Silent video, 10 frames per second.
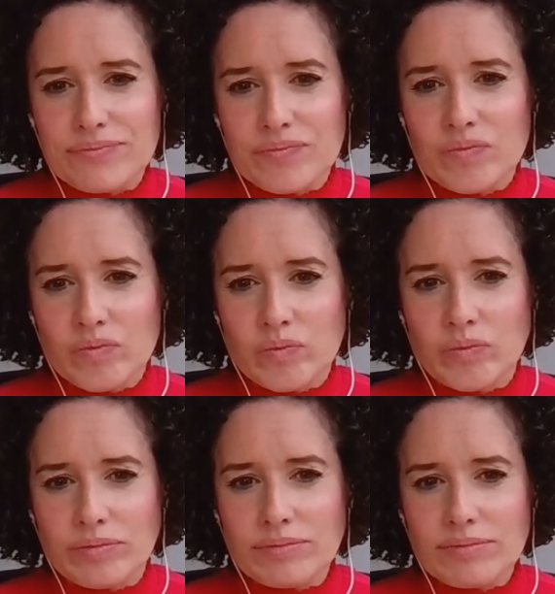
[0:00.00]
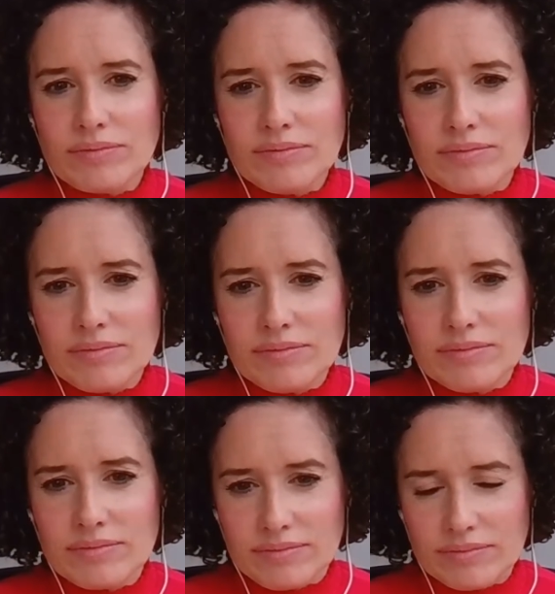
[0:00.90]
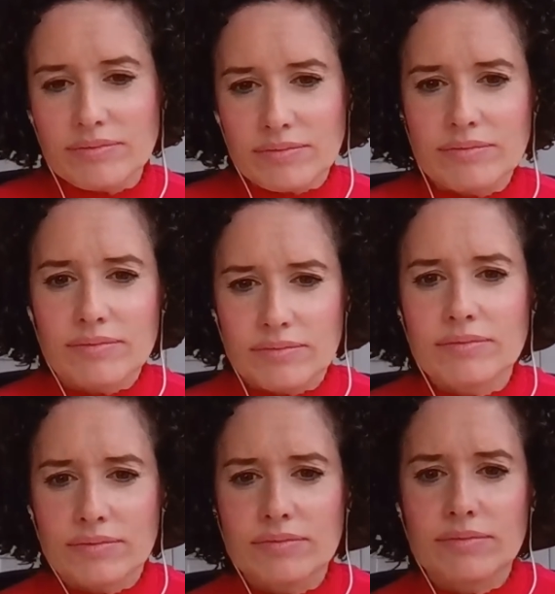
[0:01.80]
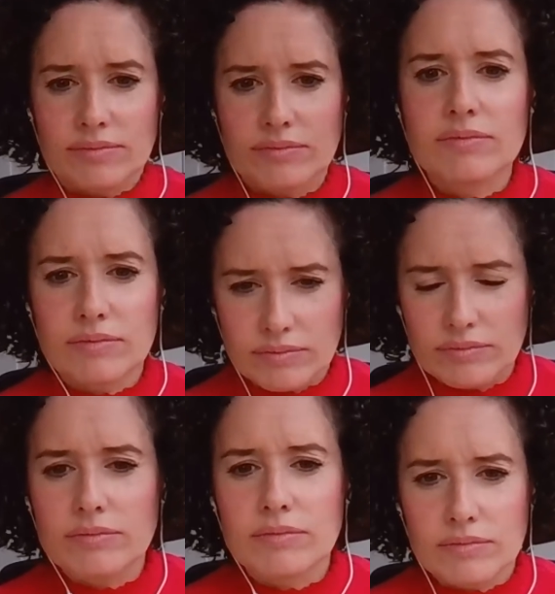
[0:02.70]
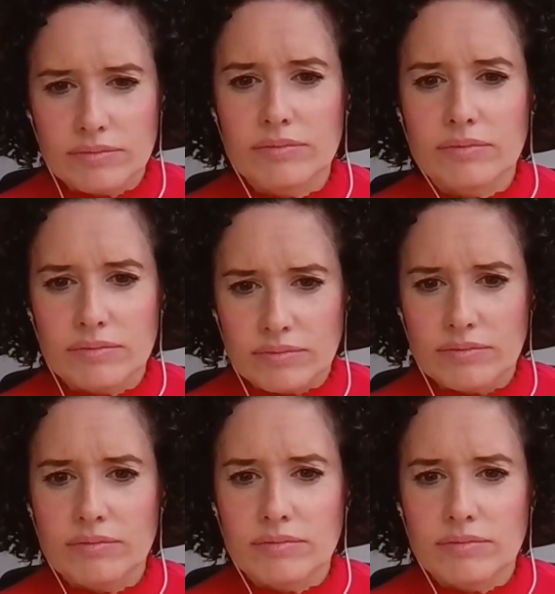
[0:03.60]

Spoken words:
This person isn't speaking.